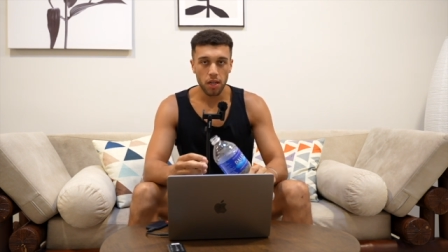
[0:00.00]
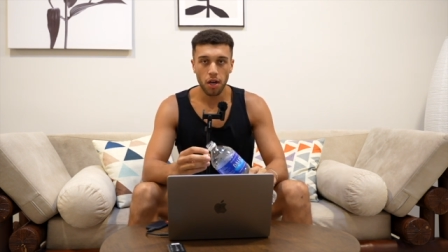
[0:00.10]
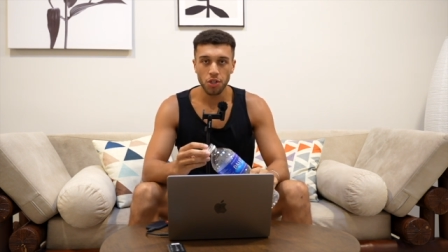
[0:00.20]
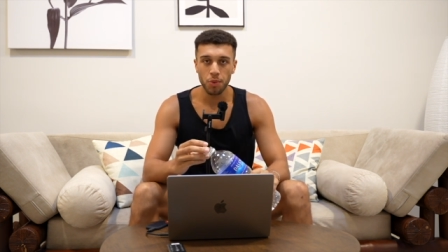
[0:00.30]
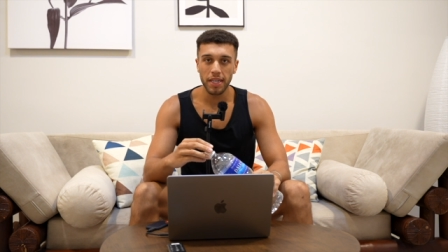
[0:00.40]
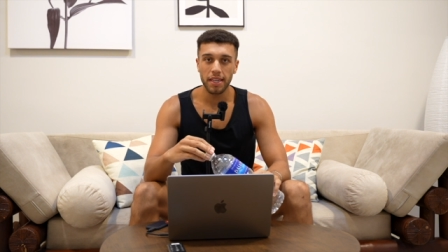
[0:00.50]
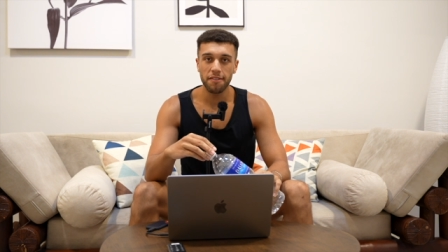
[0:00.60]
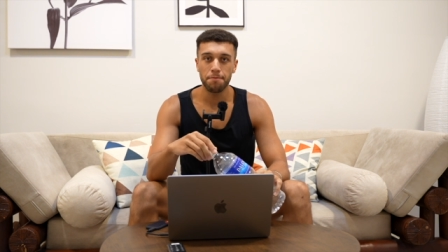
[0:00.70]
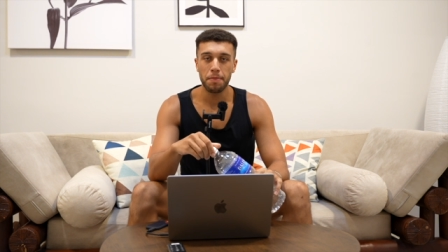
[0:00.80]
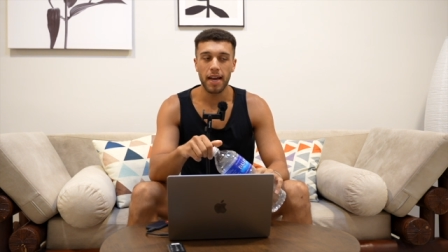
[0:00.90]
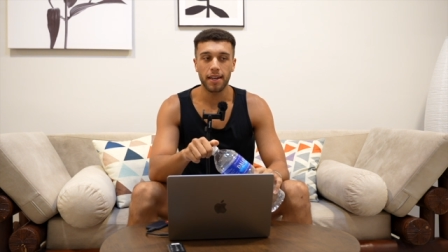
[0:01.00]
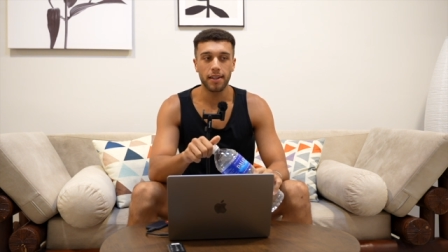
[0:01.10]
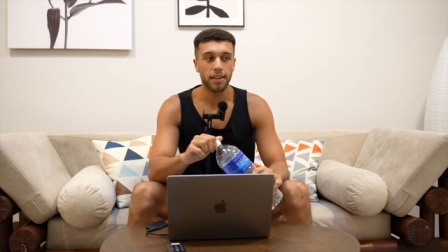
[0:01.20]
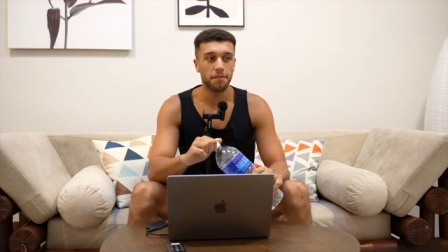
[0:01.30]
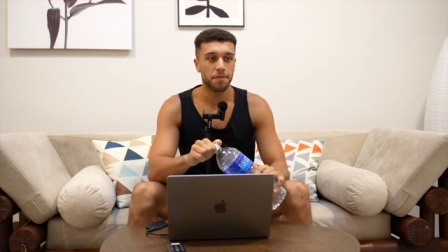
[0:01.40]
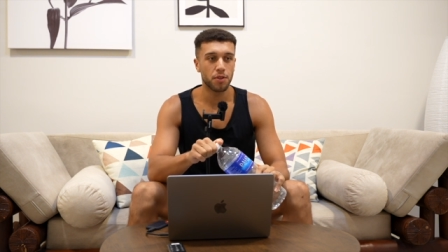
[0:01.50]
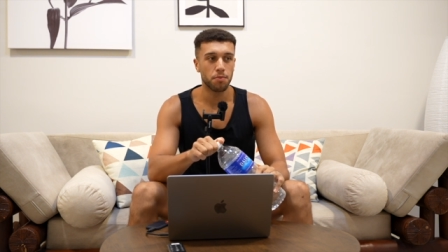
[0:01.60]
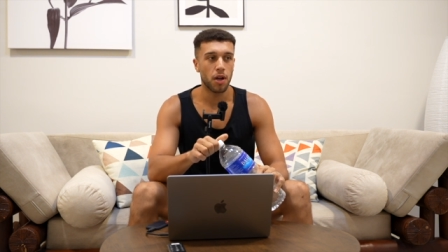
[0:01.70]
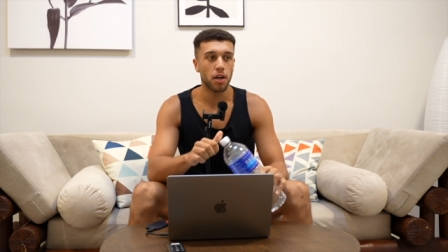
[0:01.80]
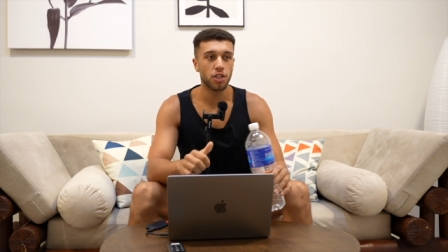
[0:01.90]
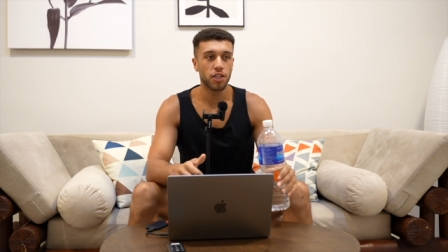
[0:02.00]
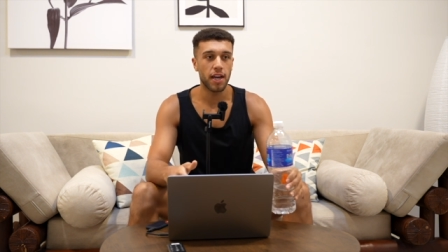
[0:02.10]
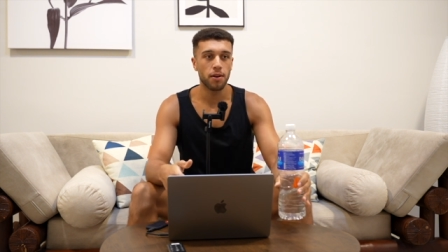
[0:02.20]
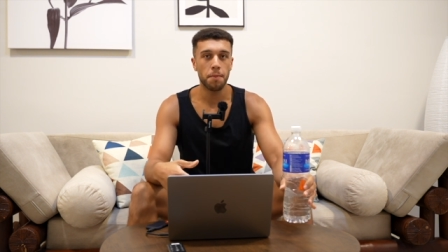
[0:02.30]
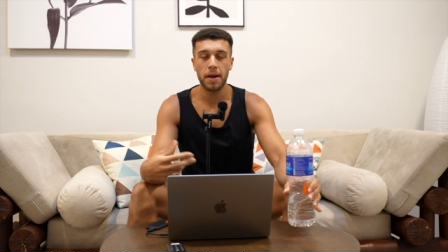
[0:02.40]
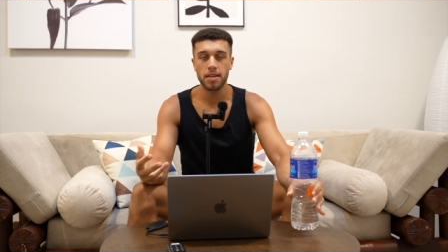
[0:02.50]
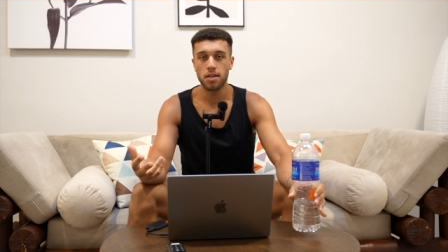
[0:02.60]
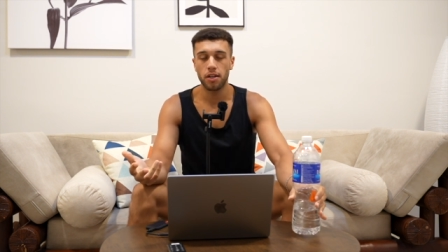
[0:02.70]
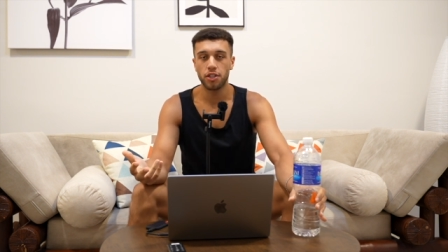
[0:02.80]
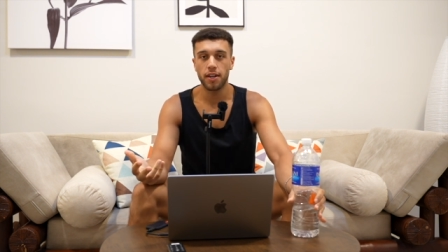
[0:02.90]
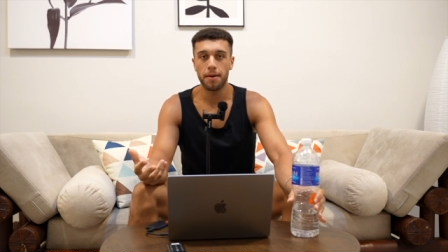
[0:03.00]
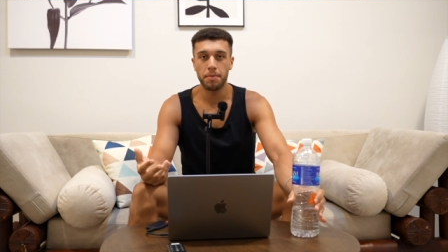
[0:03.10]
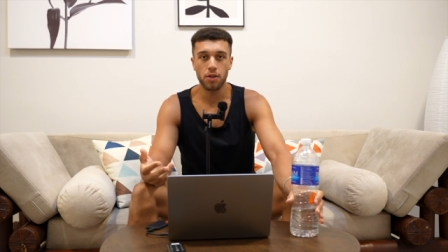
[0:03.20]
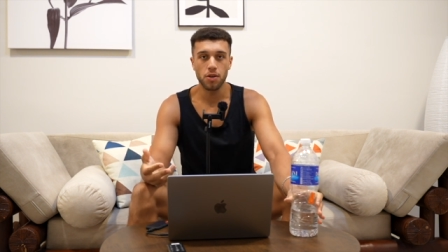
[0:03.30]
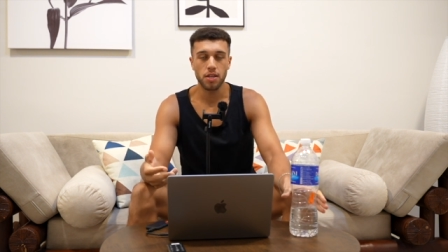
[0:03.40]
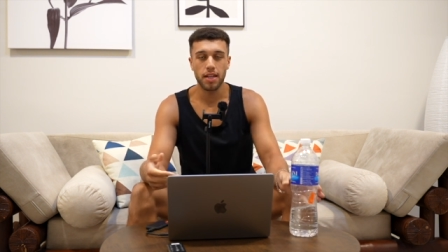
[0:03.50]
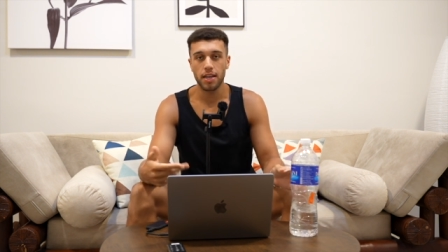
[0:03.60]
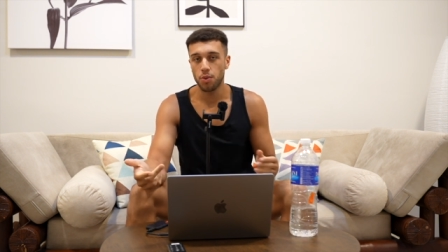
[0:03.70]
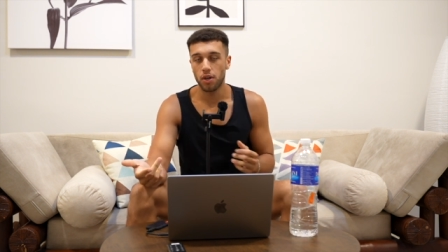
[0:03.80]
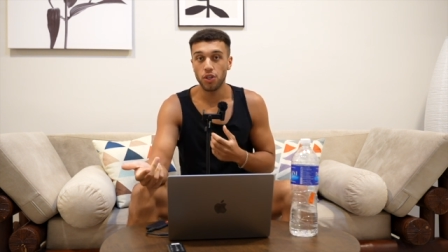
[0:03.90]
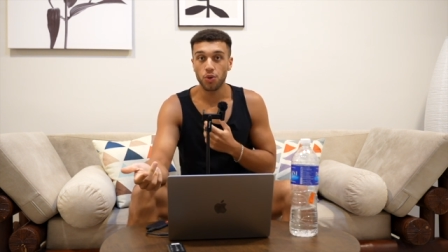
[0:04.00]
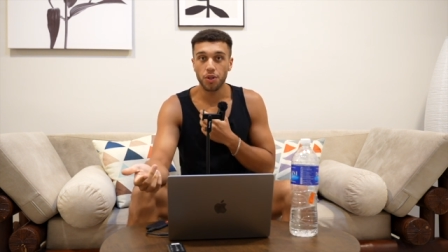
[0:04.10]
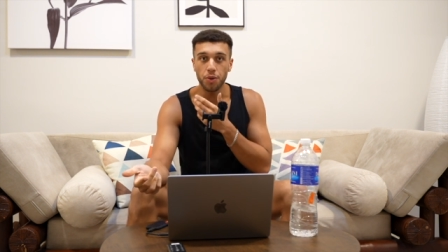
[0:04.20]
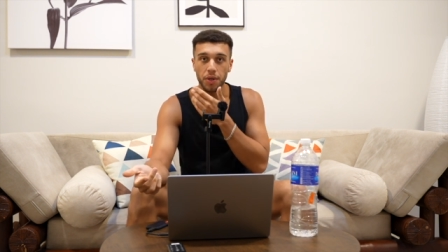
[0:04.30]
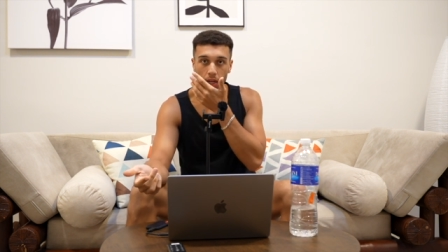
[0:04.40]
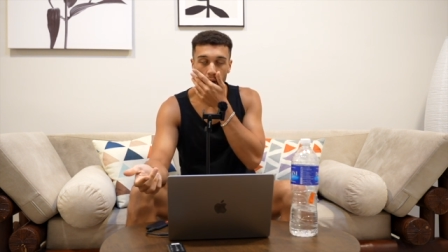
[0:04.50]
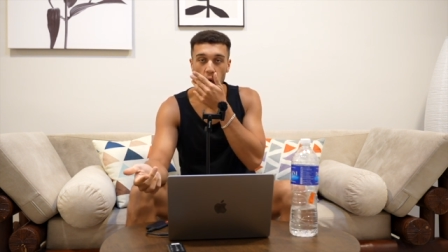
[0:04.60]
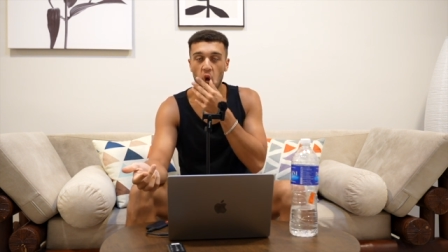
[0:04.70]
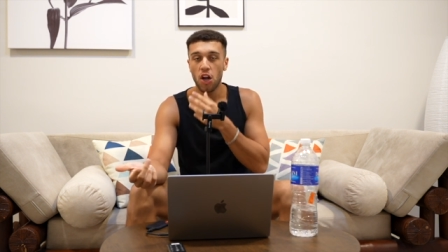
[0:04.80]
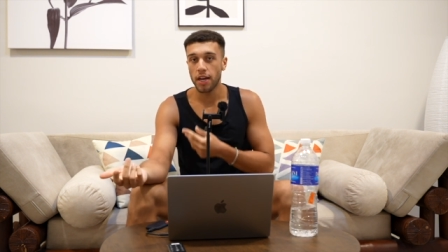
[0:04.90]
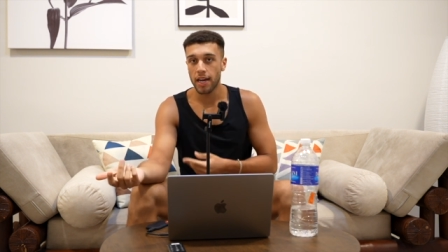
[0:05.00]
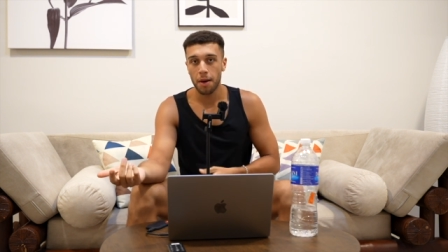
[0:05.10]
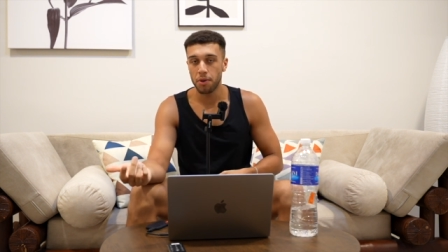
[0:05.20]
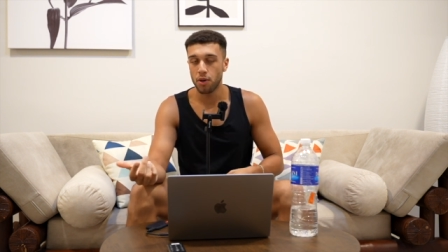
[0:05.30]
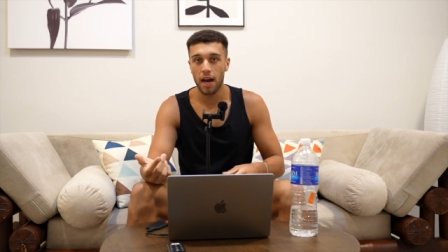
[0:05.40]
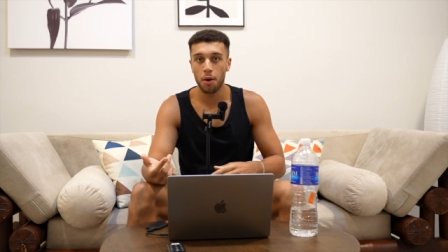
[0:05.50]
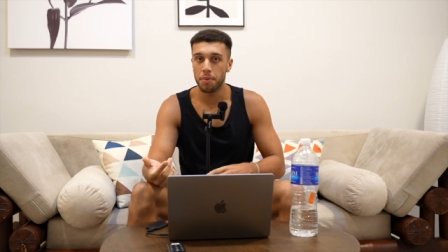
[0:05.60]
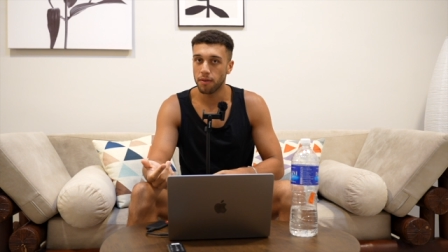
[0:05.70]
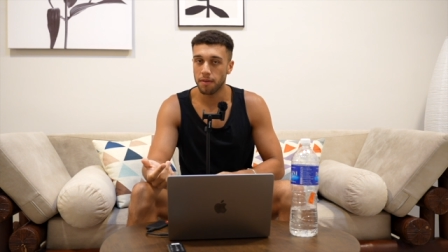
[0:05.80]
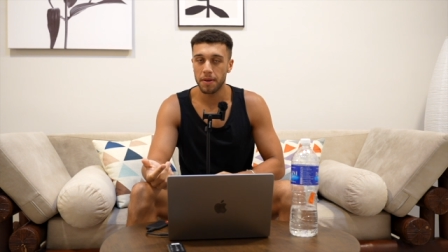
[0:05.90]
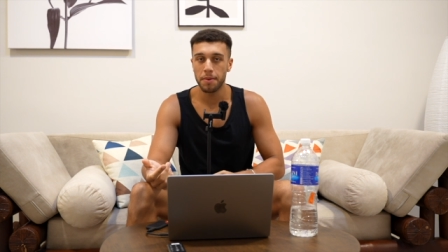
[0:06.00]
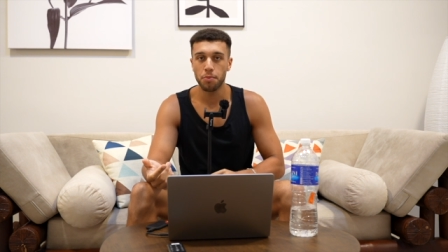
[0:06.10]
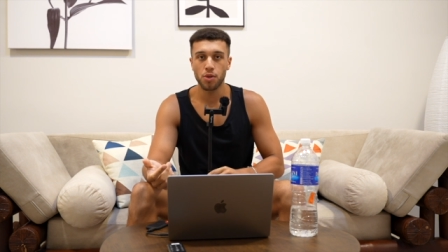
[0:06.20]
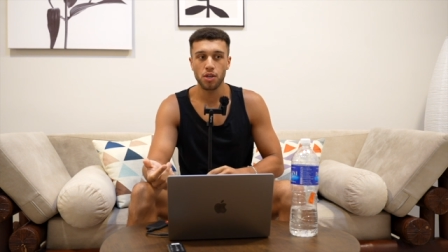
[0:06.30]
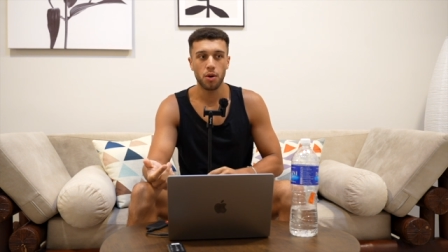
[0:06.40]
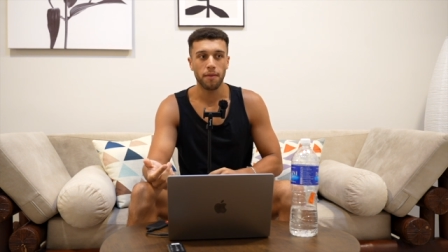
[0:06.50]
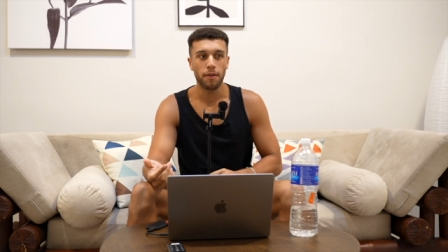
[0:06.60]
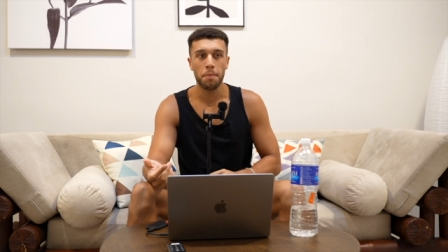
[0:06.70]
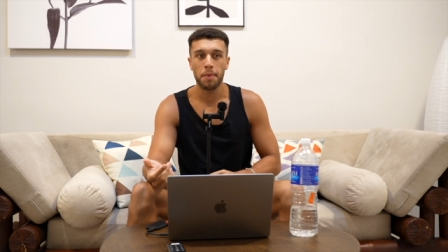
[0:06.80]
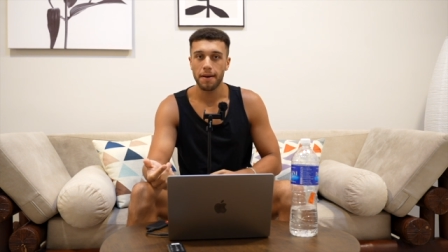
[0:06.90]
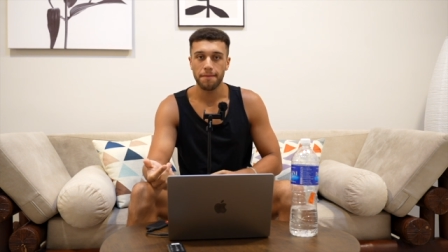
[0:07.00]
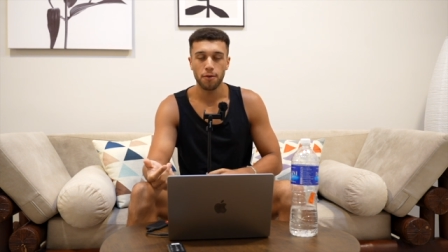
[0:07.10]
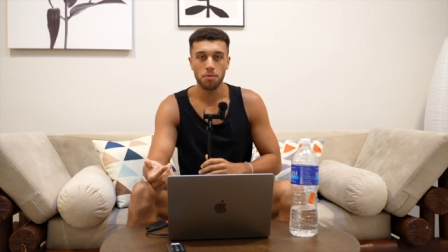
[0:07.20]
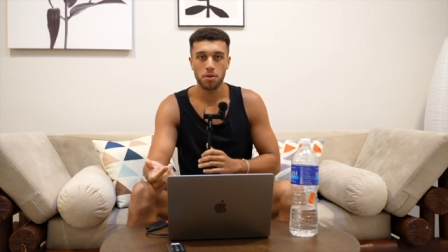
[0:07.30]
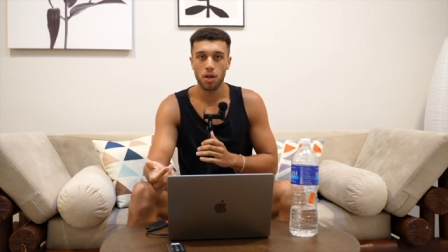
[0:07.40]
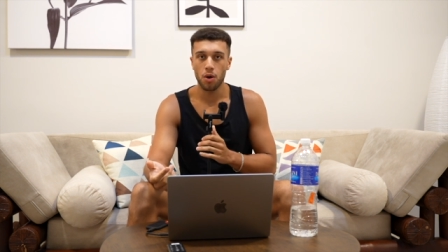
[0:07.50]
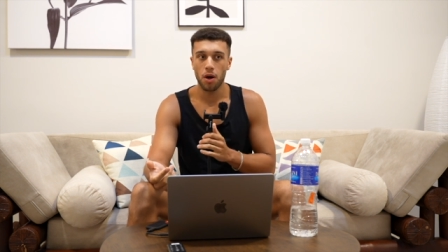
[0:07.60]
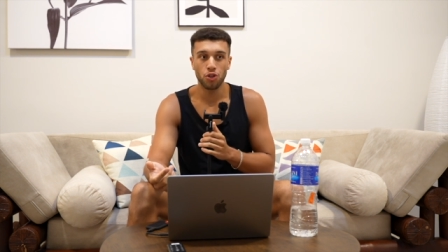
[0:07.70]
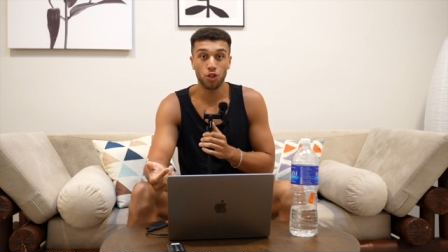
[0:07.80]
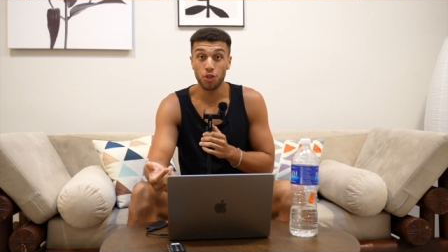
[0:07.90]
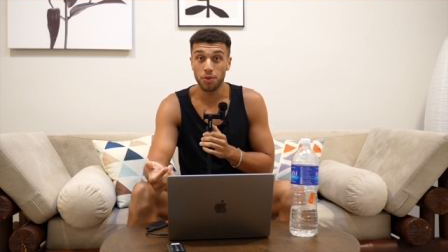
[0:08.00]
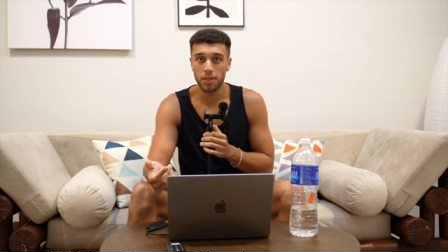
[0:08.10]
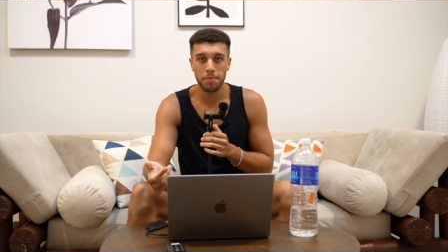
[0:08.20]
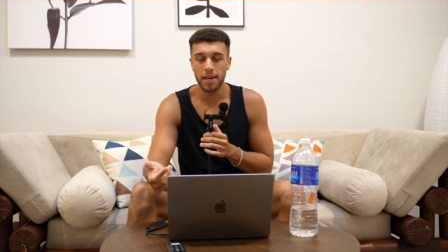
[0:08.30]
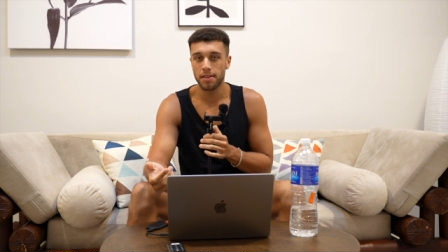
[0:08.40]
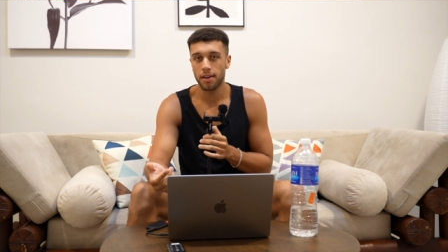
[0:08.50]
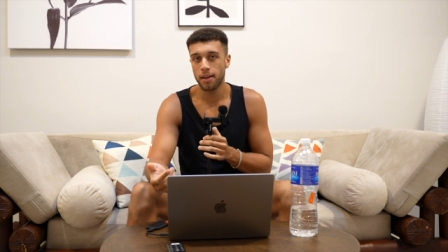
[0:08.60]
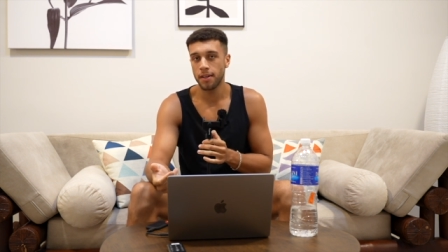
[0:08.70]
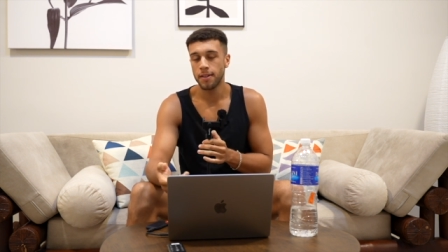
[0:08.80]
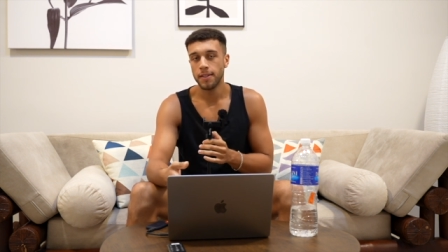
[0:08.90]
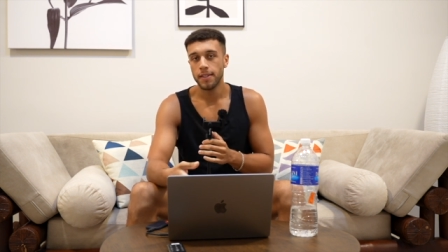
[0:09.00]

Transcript: I just want to give back and give some knowledge down and pass knowledge down because that's what I enjoy doing. I like helping helping other people, so I've got a platform, so I just use it basically.